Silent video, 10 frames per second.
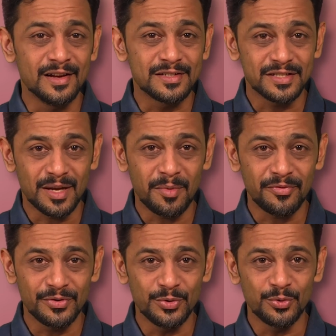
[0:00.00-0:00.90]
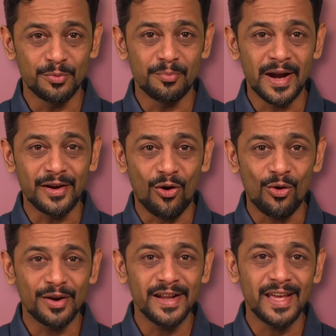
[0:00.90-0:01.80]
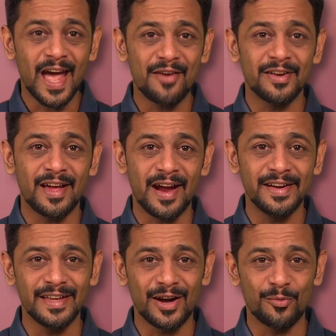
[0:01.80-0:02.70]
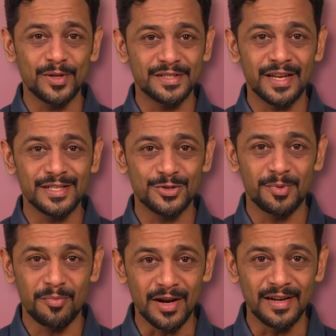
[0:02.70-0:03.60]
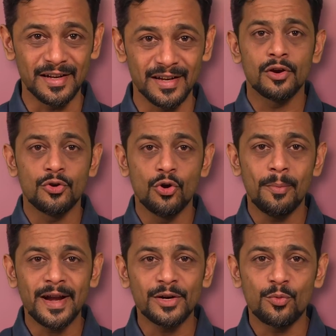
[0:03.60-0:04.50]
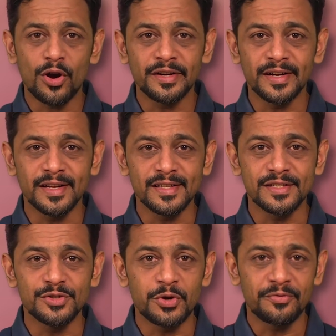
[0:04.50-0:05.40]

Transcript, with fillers: some of you might already have an idea which needs to be built no matter what it is, you